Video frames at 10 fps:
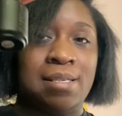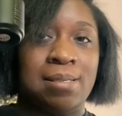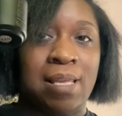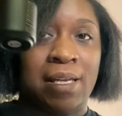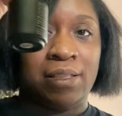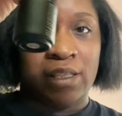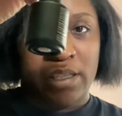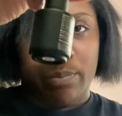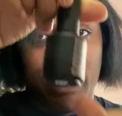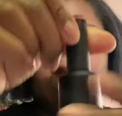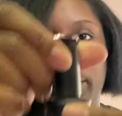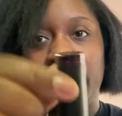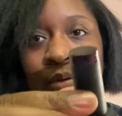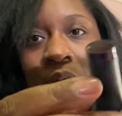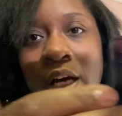is like this
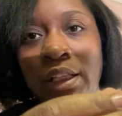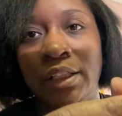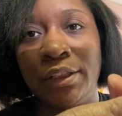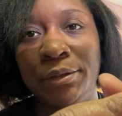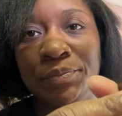purple color.